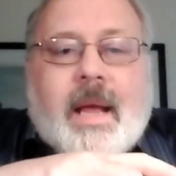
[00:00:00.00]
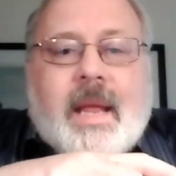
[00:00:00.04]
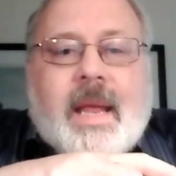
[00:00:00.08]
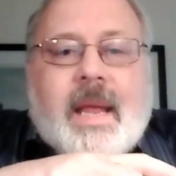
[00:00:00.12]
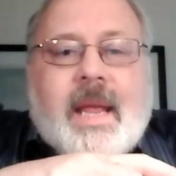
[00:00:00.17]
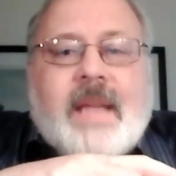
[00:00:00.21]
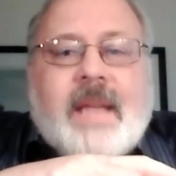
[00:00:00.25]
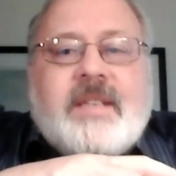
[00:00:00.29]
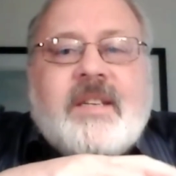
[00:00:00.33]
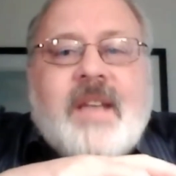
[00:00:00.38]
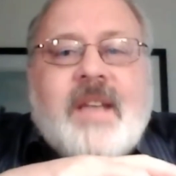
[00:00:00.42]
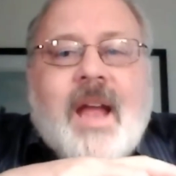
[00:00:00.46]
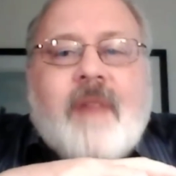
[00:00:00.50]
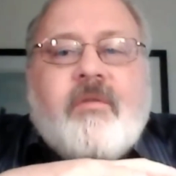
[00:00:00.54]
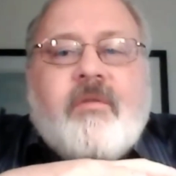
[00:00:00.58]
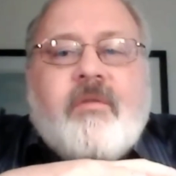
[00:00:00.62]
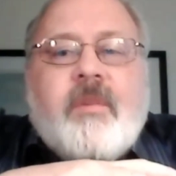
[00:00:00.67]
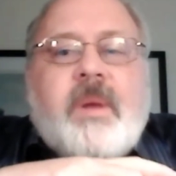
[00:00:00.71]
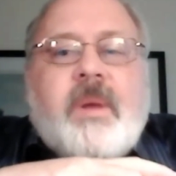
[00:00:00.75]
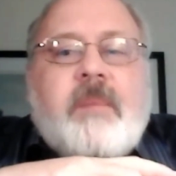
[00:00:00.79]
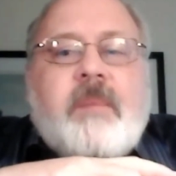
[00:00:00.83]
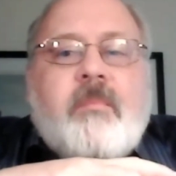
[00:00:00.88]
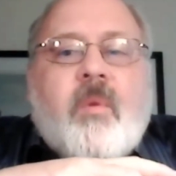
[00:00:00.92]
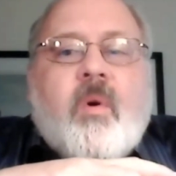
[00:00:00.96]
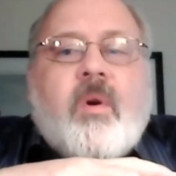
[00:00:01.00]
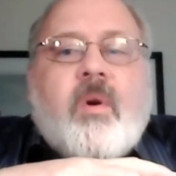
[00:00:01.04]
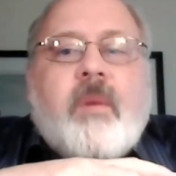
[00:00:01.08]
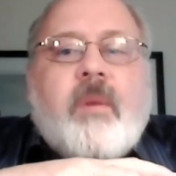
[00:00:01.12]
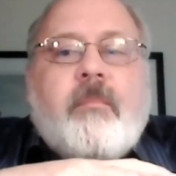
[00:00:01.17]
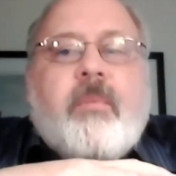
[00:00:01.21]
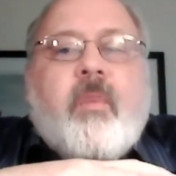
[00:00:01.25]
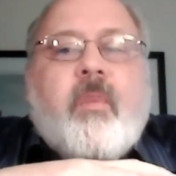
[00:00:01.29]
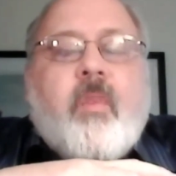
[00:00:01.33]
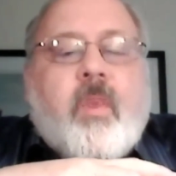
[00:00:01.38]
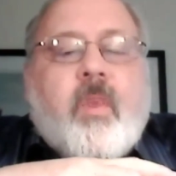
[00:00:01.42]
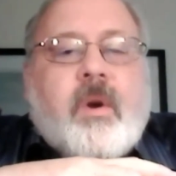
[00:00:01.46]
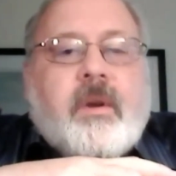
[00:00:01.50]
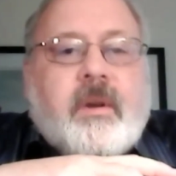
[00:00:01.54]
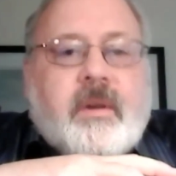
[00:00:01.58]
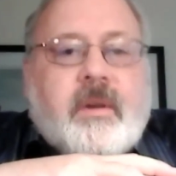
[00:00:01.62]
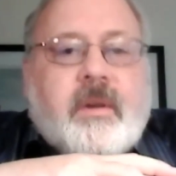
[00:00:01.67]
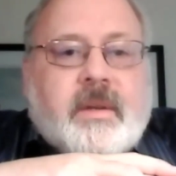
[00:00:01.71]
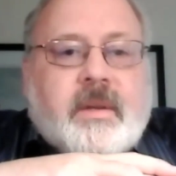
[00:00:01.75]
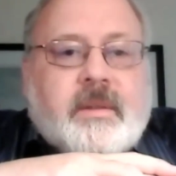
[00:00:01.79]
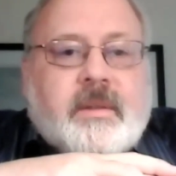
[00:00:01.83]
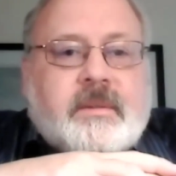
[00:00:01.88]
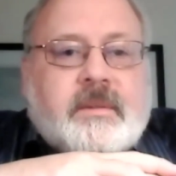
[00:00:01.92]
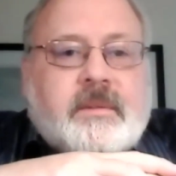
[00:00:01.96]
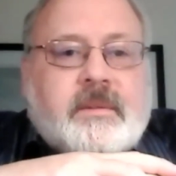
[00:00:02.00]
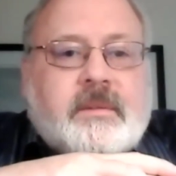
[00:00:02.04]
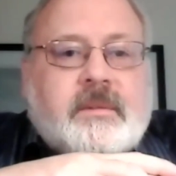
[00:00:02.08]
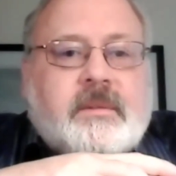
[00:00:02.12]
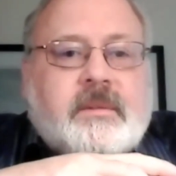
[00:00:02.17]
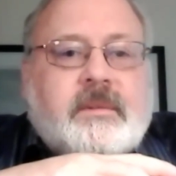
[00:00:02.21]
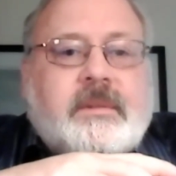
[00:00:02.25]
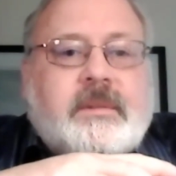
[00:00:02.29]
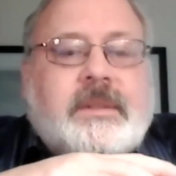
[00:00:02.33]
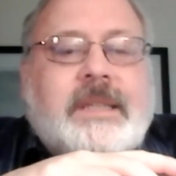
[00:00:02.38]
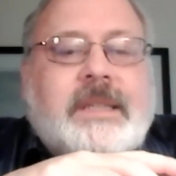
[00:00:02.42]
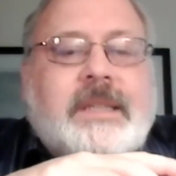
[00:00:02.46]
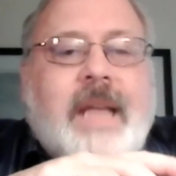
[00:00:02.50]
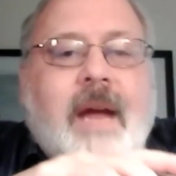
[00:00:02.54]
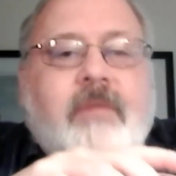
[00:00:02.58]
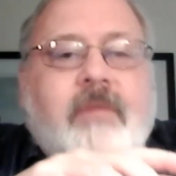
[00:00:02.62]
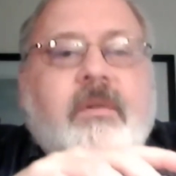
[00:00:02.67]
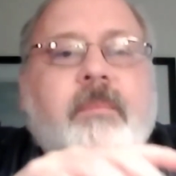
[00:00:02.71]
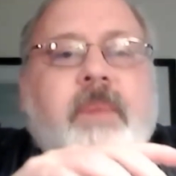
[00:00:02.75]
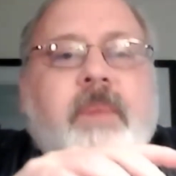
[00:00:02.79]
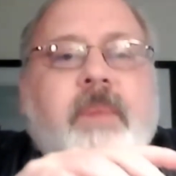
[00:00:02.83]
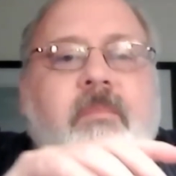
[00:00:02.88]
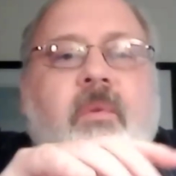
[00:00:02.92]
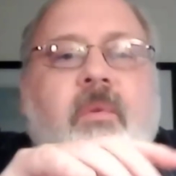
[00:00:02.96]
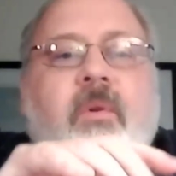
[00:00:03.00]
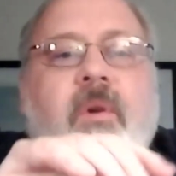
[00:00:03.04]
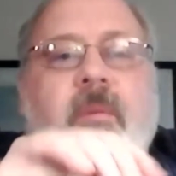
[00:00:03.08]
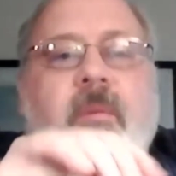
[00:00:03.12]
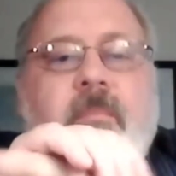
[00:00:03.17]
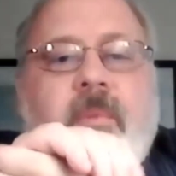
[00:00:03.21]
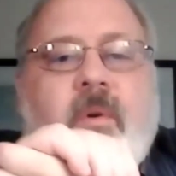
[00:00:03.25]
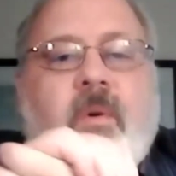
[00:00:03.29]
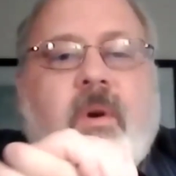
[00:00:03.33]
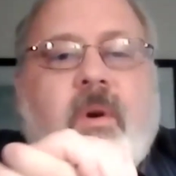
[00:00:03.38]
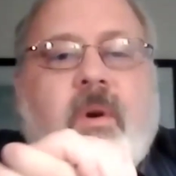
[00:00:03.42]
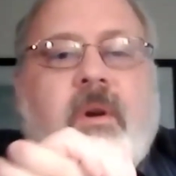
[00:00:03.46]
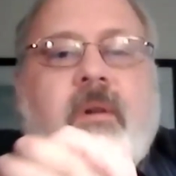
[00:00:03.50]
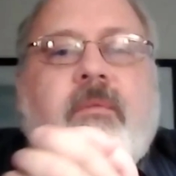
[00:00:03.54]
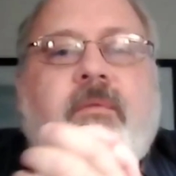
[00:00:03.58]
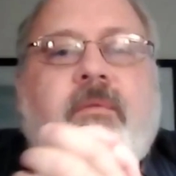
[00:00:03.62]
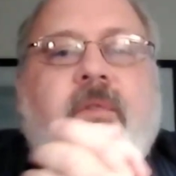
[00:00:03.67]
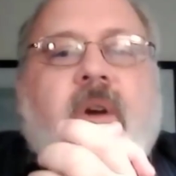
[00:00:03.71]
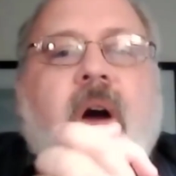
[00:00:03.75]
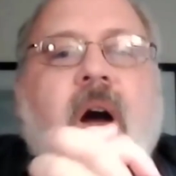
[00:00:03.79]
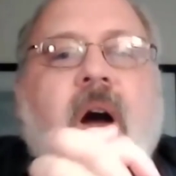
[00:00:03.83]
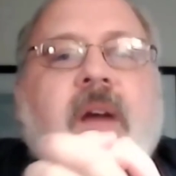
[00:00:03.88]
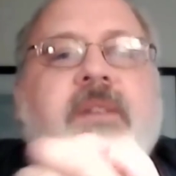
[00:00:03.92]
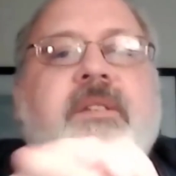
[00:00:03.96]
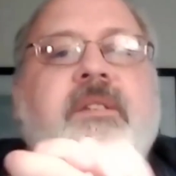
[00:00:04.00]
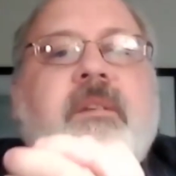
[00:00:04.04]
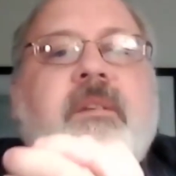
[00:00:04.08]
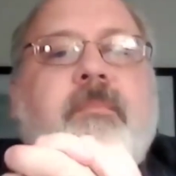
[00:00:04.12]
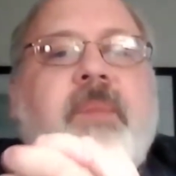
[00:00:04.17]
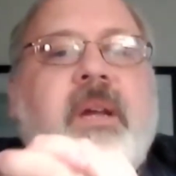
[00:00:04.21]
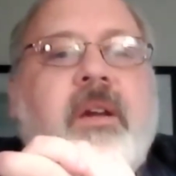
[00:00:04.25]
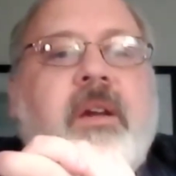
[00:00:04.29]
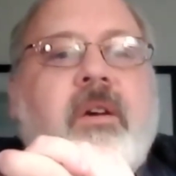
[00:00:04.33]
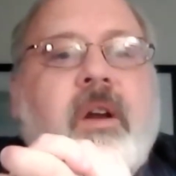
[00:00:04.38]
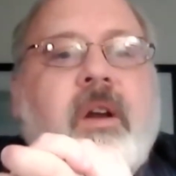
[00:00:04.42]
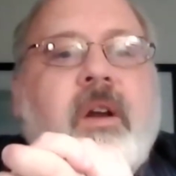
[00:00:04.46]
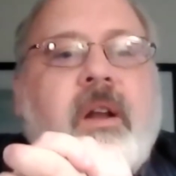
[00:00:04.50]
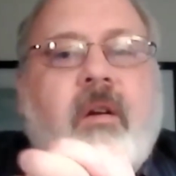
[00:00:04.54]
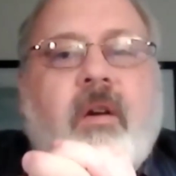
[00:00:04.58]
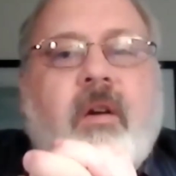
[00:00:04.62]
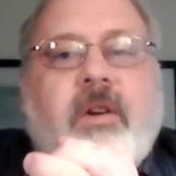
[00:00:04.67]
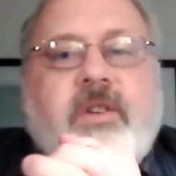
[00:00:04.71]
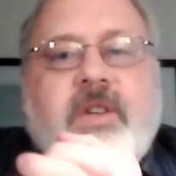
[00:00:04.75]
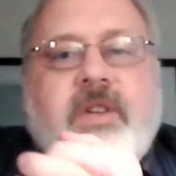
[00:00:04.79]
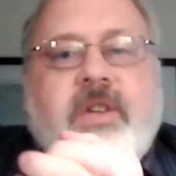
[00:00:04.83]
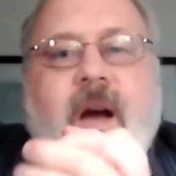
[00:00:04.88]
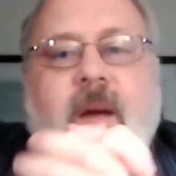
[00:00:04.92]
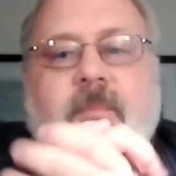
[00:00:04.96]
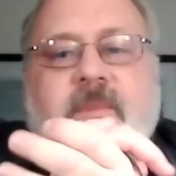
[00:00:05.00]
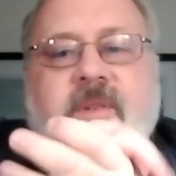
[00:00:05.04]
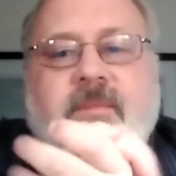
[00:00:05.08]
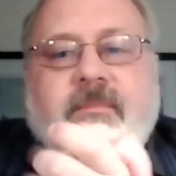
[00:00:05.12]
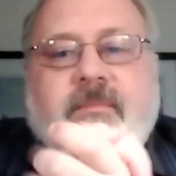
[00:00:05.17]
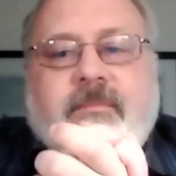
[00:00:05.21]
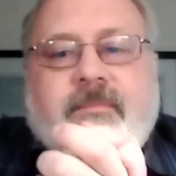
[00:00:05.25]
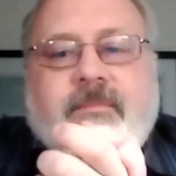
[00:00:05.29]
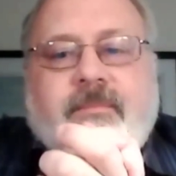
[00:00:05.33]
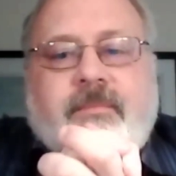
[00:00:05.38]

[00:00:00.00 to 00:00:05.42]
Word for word: It's never been more important, never been more important for us to be good at our jobs.